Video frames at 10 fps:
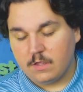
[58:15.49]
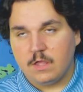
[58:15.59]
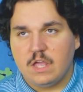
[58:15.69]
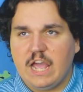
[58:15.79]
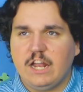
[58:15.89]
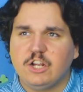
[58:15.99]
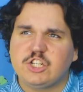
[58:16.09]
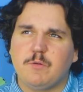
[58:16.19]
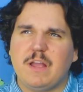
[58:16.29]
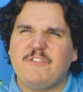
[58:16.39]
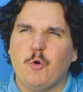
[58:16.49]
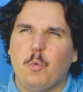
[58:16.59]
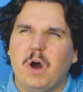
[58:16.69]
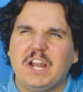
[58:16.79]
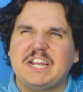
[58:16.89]
And also, if you
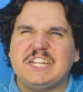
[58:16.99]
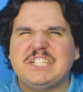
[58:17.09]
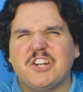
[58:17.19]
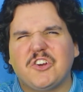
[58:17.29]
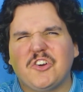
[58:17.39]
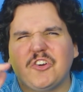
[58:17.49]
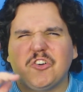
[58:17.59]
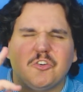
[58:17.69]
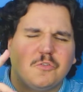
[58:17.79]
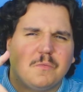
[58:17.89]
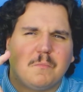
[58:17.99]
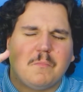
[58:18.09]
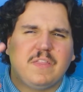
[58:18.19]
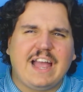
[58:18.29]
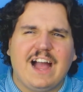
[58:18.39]
want to consider
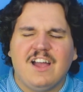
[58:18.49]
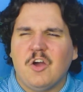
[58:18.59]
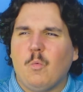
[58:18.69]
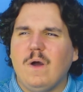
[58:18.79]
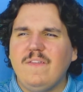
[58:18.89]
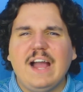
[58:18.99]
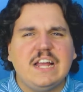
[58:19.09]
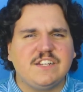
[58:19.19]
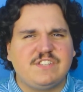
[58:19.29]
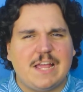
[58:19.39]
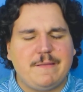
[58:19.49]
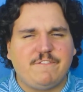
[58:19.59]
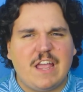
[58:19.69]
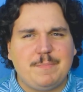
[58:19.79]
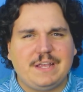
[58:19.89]
would The Eyes of Tammy
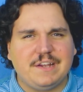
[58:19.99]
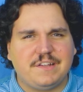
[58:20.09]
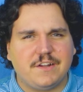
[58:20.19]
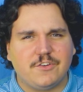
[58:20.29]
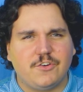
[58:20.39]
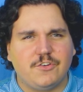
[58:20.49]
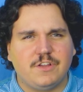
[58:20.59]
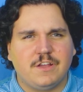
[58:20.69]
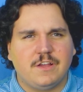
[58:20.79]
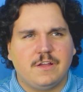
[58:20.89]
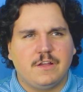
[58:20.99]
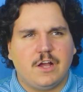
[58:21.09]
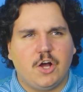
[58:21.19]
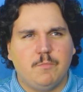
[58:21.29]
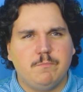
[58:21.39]
Faye be considered
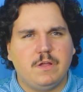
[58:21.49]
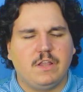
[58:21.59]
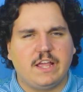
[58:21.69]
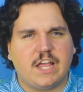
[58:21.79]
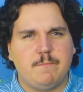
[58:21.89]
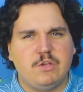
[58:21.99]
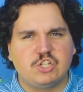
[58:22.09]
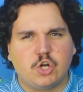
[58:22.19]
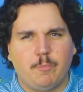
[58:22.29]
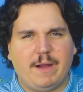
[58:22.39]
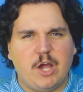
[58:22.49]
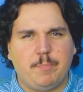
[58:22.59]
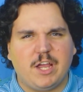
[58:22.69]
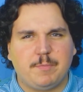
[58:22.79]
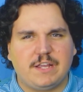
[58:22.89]
like a musical
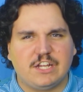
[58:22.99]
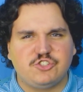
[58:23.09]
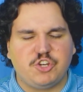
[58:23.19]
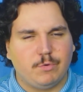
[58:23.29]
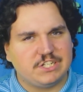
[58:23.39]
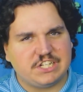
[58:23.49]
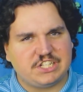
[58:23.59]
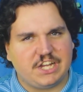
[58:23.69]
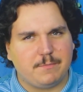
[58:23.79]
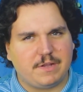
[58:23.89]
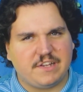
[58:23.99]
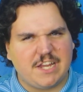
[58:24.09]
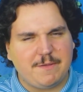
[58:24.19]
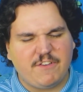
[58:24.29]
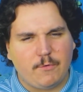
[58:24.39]
biopic because because
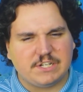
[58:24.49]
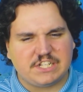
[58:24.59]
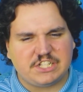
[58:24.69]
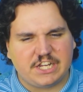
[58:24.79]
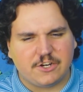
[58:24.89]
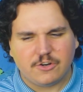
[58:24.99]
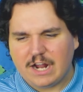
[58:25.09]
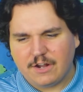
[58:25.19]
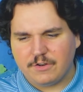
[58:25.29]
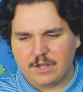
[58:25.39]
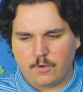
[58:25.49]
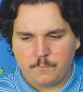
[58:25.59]
Tammy Faye was a singer? I don't know.